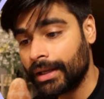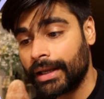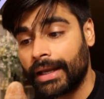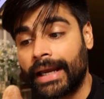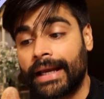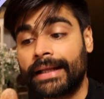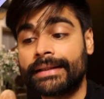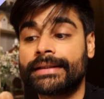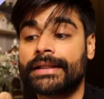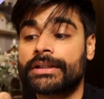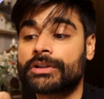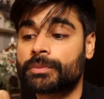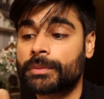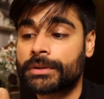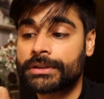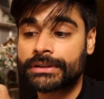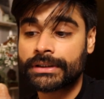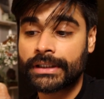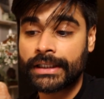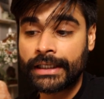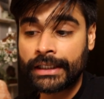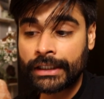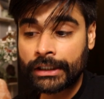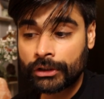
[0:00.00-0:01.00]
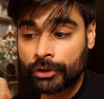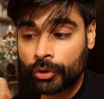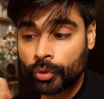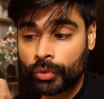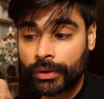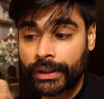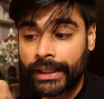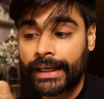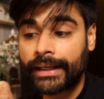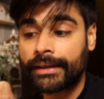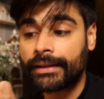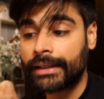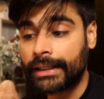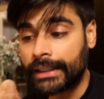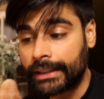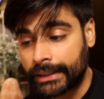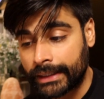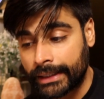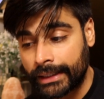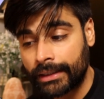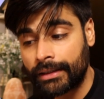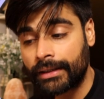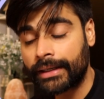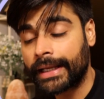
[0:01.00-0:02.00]
and this must include a
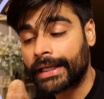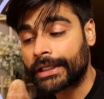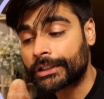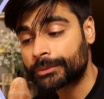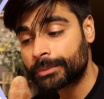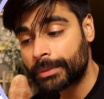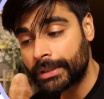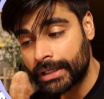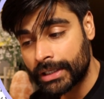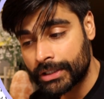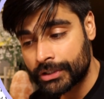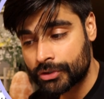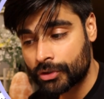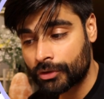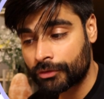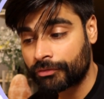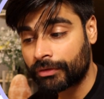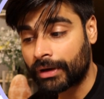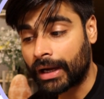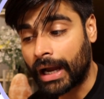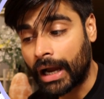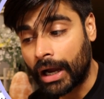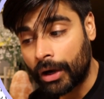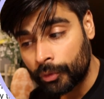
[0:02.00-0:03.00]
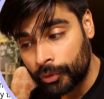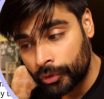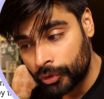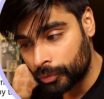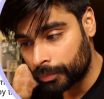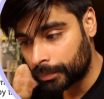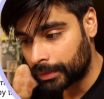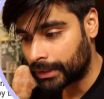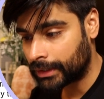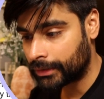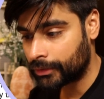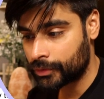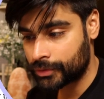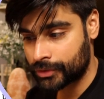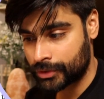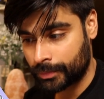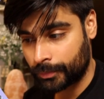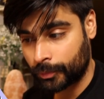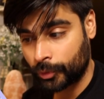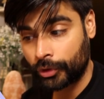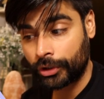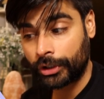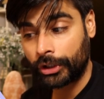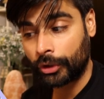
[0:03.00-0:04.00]
detailed explanation of how you plan to
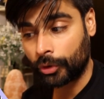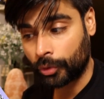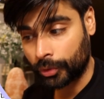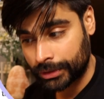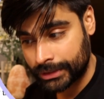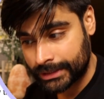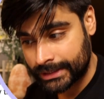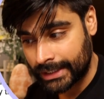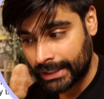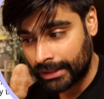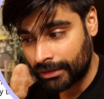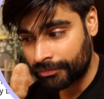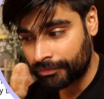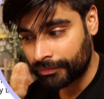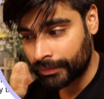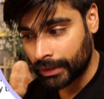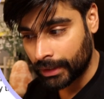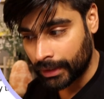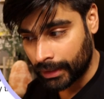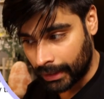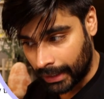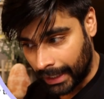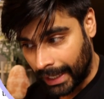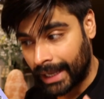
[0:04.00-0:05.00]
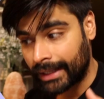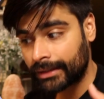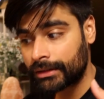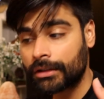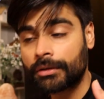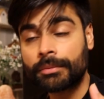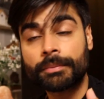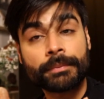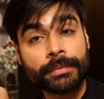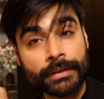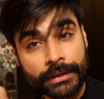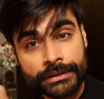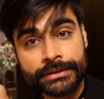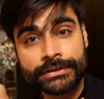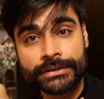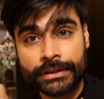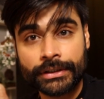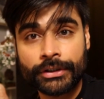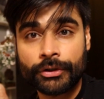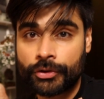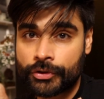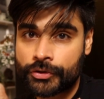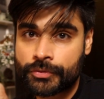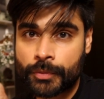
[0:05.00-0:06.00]
support yourself and the person
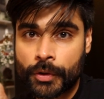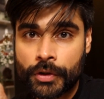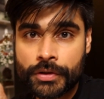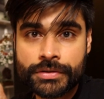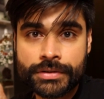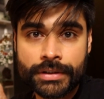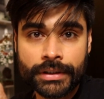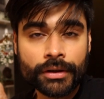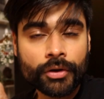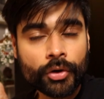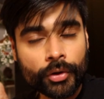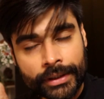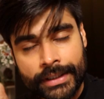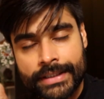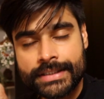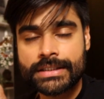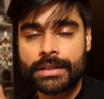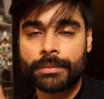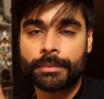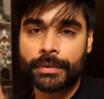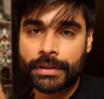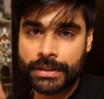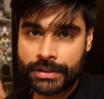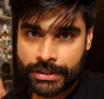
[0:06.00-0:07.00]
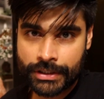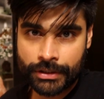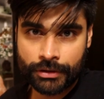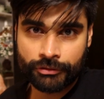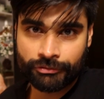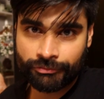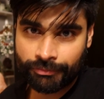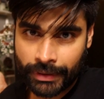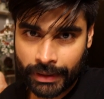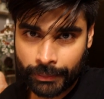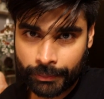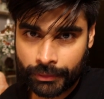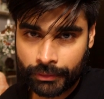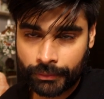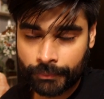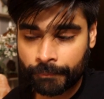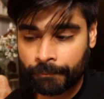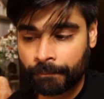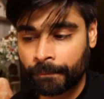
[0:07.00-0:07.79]
you are sponsoring on a separate sheet of paper.